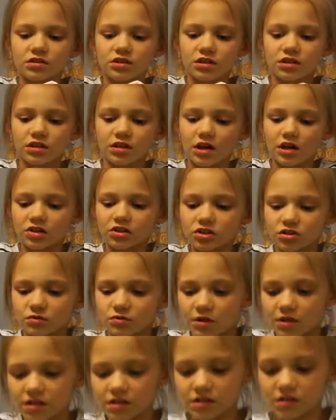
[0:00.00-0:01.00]
and that just
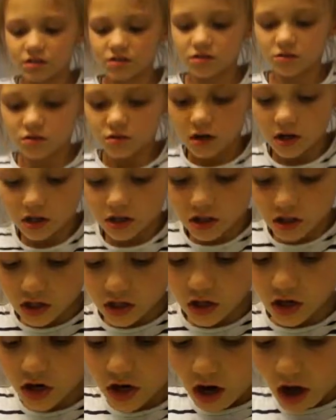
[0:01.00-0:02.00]
makes it
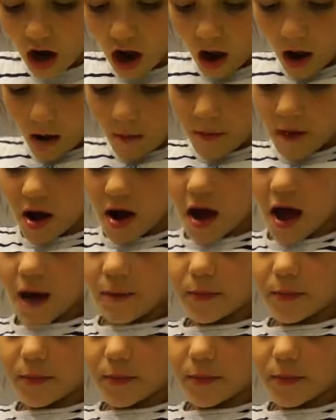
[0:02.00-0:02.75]
stretchier. But